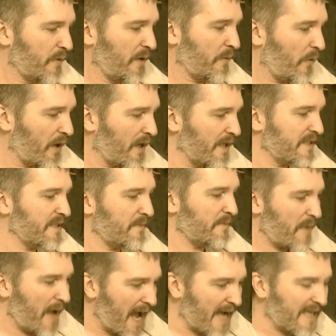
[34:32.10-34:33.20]
We want to
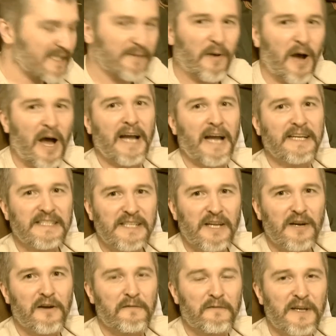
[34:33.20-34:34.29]
maximize
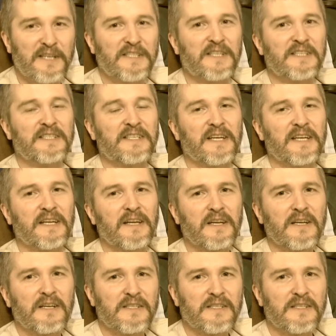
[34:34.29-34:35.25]
their efficiency.